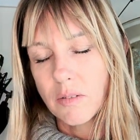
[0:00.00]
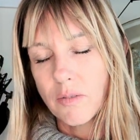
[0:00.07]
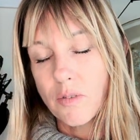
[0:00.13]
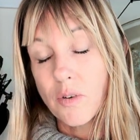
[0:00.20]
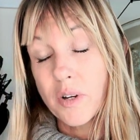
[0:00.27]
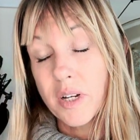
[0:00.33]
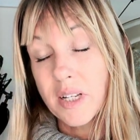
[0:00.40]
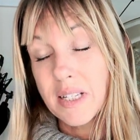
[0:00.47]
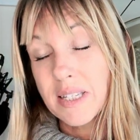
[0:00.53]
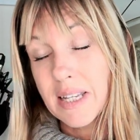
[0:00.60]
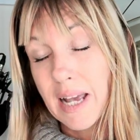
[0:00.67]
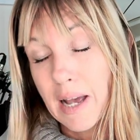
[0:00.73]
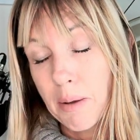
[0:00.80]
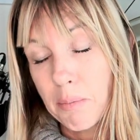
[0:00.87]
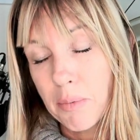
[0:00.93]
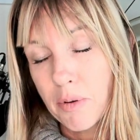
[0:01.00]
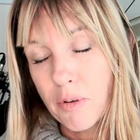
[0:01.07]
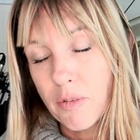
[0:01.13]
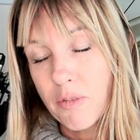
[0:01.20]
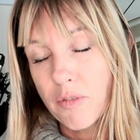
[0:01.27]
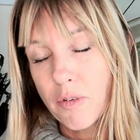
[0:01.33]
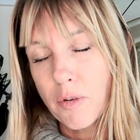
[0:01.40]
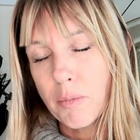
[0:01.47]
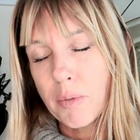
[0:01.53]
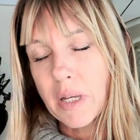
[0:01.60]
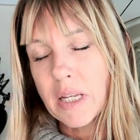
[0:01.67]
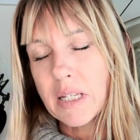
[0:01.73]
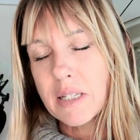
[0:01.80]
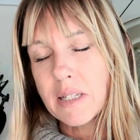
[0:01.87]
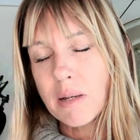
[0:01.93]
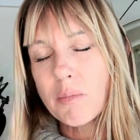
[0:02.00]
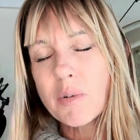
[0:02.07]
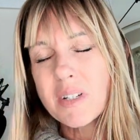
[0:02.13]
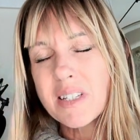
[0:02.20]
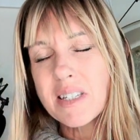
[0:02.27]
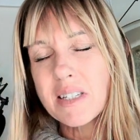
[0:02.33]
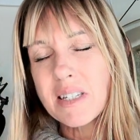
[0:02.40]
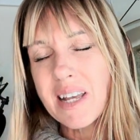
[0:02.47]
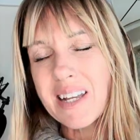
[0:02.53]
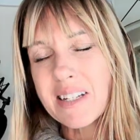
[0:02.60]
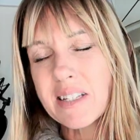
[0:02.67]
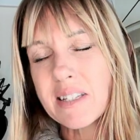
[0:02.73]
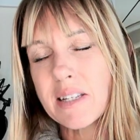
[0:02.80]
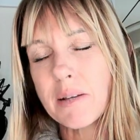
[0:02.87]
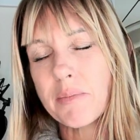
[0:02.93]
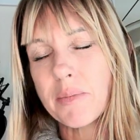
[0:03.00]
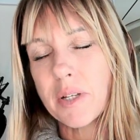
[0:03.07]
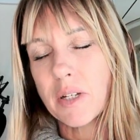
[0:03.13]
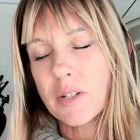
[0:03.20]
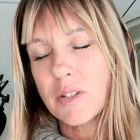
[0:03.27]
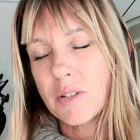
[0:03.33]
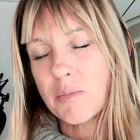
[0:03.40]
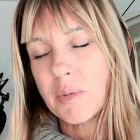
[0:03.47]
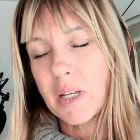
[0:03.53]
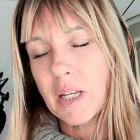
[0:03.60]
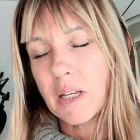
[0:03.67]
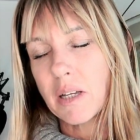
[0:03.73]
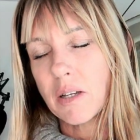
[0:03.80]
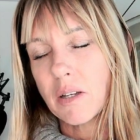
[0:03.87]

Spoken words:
For example, for me, someone said something to me